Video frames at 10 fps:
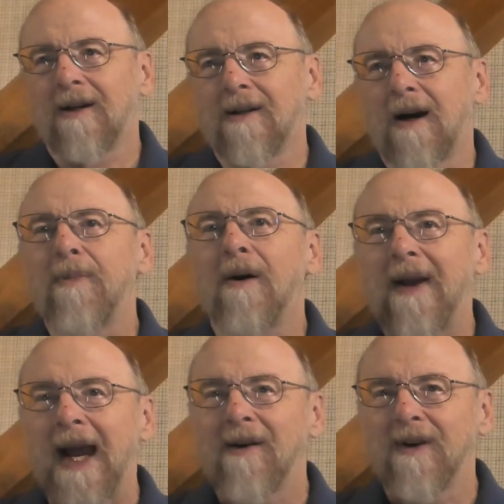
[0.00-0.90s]
above
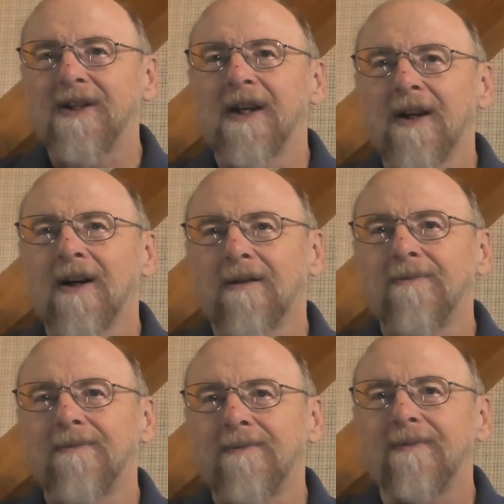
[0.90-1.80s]
average income,
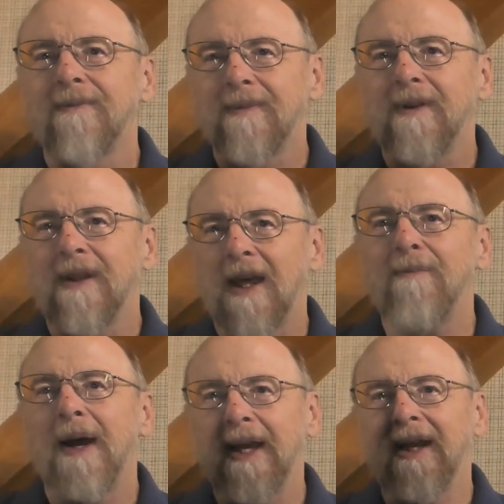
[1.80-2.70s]
they
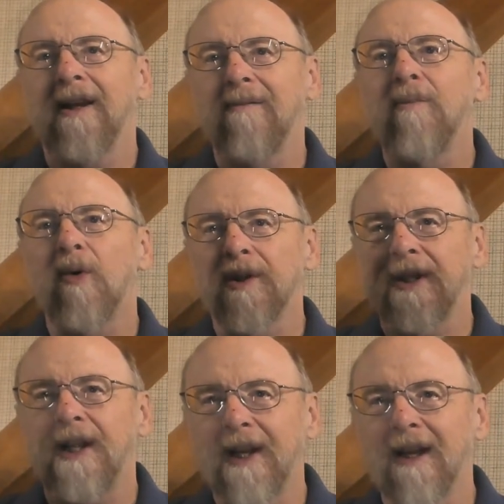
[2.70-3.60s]
pay in more than
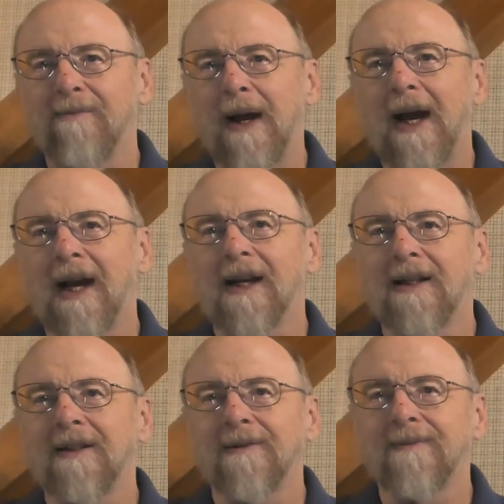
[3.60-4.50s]
they get back.
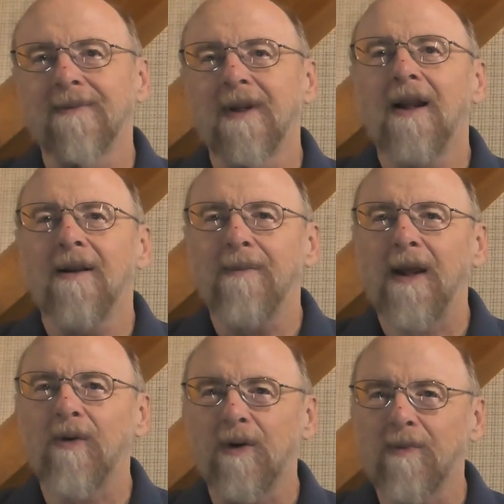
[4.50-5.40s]

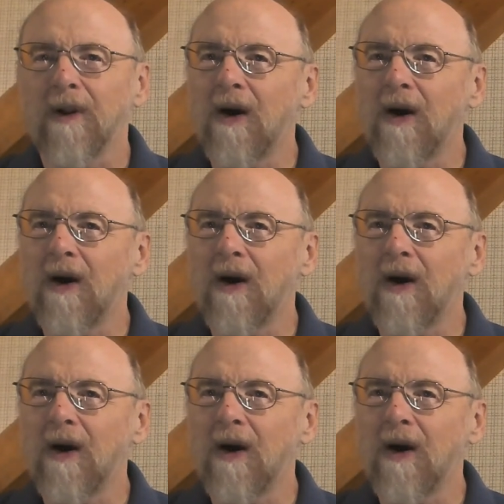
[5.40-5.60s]
People with below